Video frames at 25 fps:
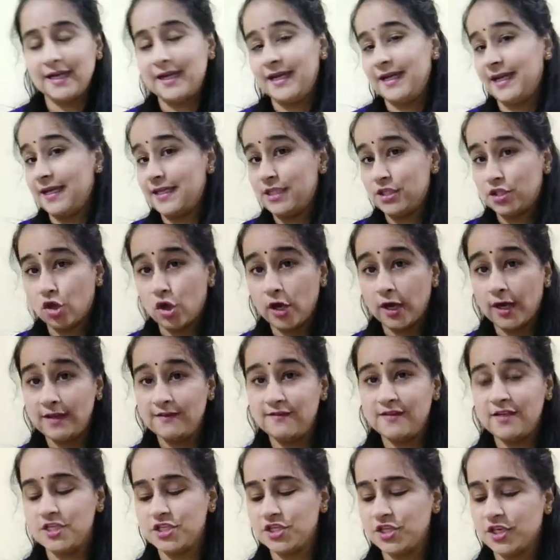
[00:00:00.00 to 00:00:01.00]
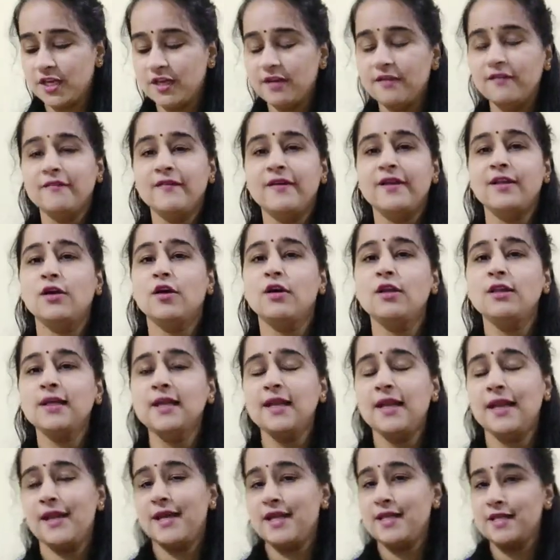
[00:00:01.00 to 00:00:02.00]
and I thought I will share it with all the
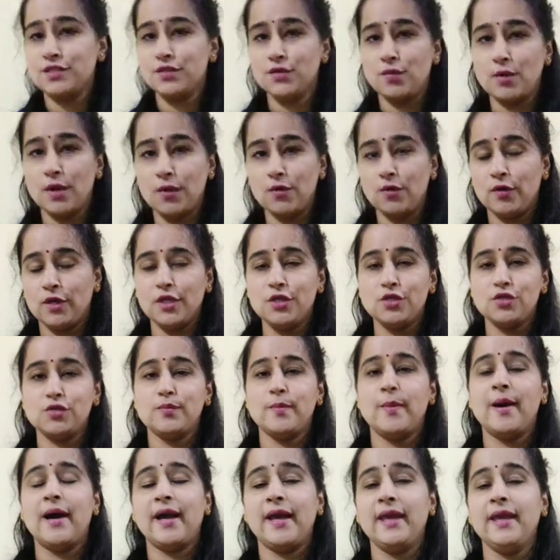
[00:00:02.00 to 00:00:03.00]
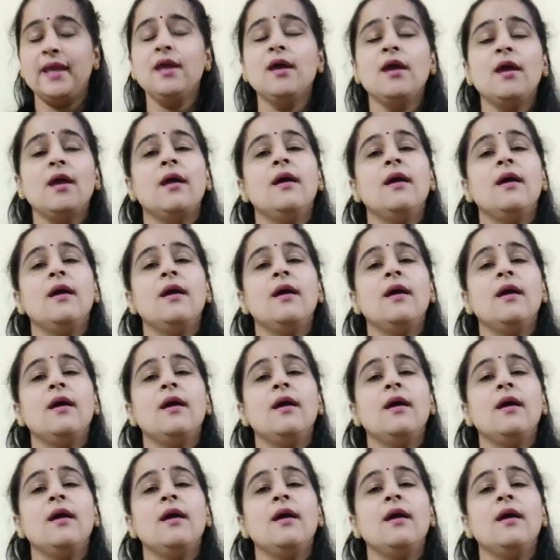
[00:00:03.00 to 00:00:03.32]
ladies who are looking to buy